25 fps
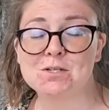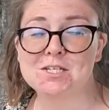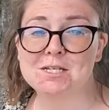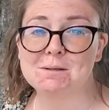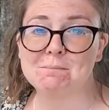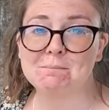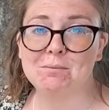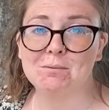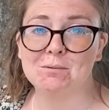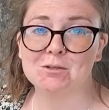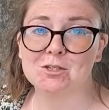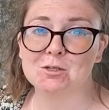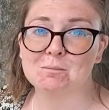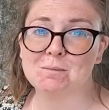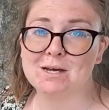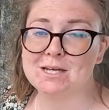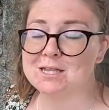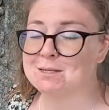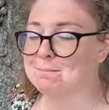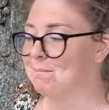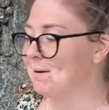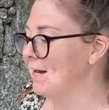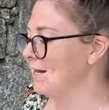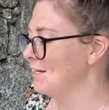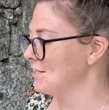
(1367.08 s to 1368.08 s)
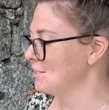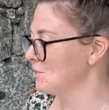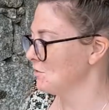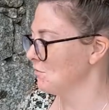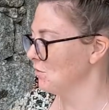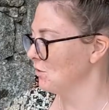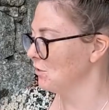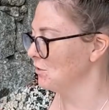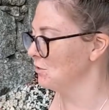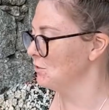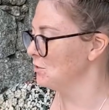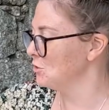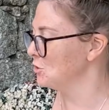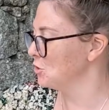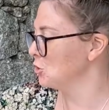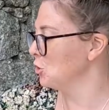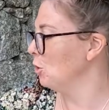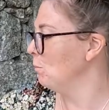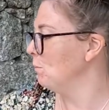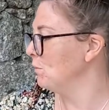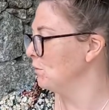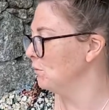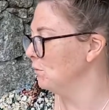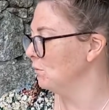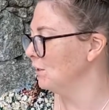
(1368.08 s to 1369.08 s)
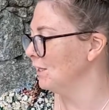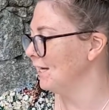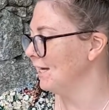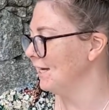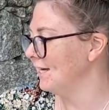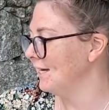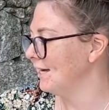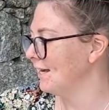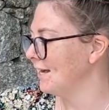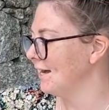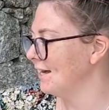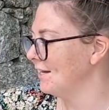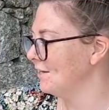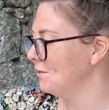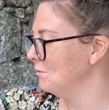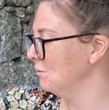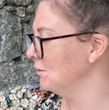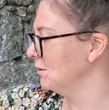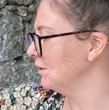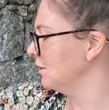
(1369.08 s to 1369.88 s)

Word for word: simple to make the pasta. I could just chop it all here, get it all